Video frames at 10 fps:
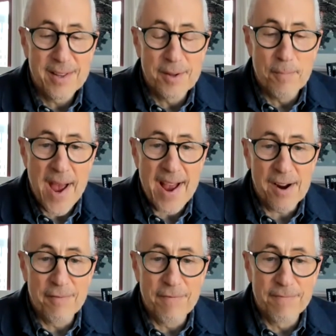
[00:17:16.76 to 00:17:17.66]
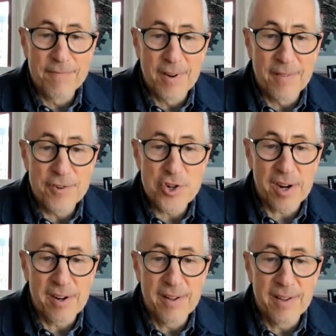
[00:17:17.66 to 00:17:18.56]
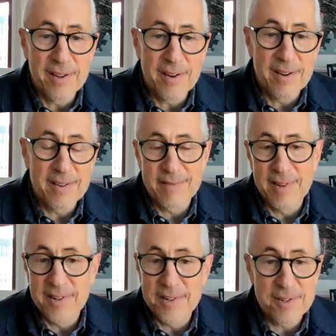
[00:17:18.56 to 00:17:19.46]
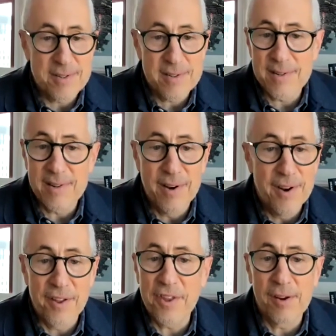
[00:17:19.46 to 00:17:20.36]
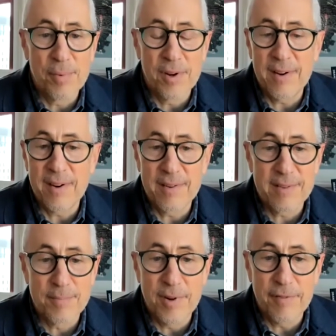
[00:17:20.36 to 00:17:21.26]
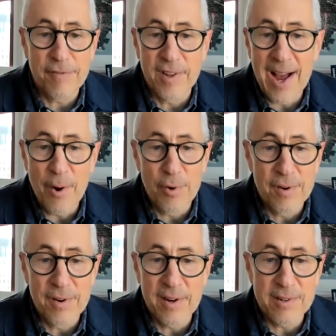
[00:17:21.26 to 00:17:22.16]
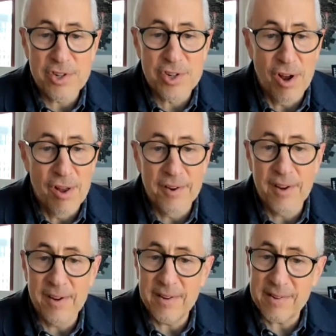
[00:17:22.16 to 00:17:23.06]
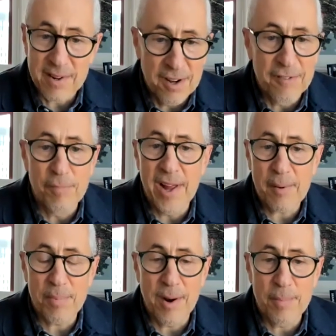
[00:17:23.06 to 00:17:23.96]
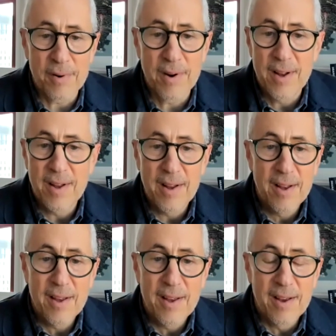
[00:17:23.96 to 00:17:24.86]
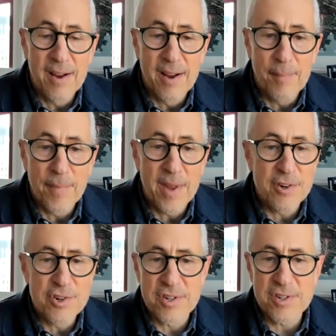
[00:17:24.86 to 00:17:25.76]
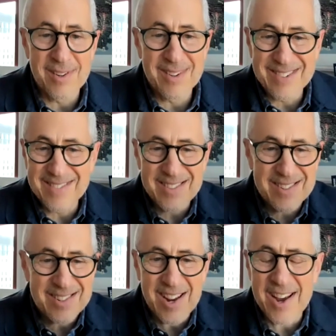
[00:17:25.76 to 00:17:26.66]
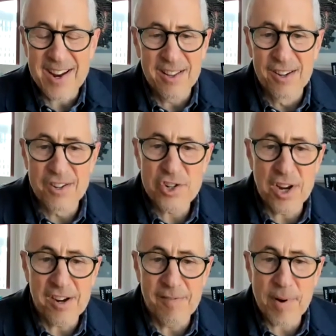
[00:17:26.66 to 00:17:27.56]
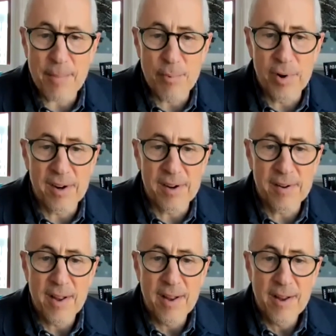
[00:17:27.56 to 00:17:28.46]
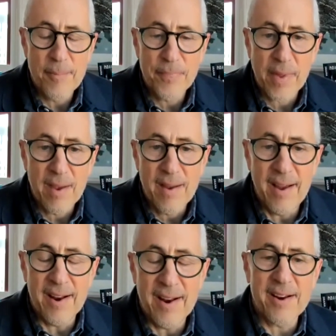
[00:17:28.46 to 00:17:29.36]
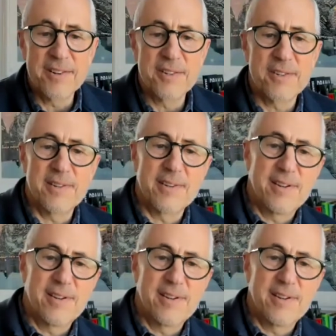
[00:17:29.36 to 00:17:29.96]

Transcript: bag of chicken that is nothing but flour and salt and a ton of black pepper and just a tiny little shake of paprika. And I can